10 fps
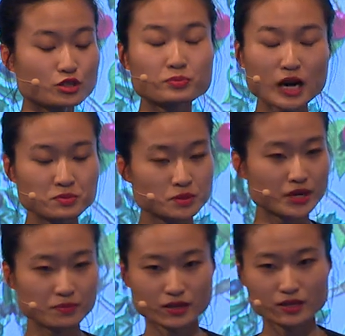So Props
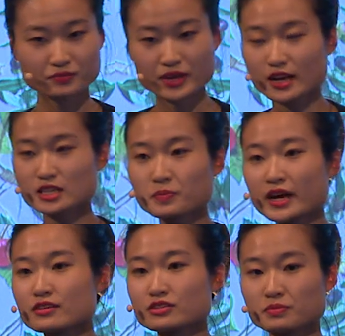Paper
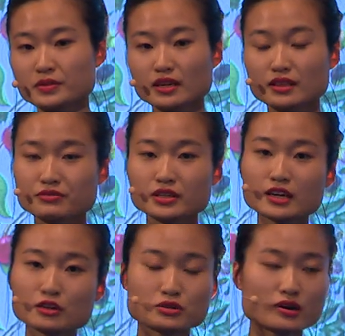aspires to be a
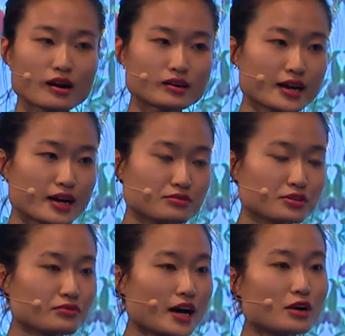living cultural
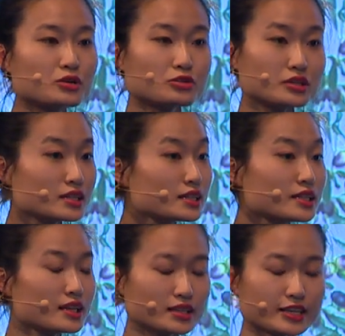archive of how we
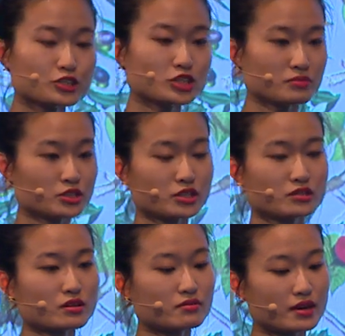critically engage
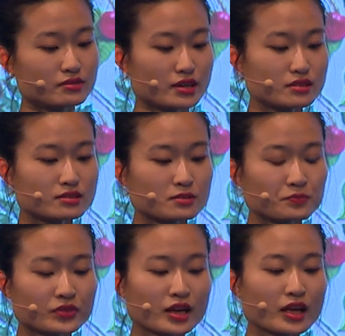images around us
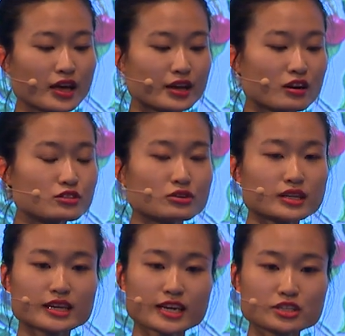and also
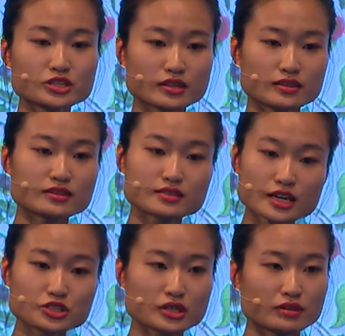engage in a
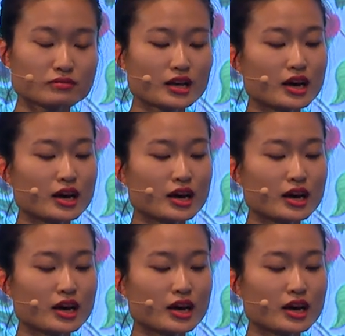discussion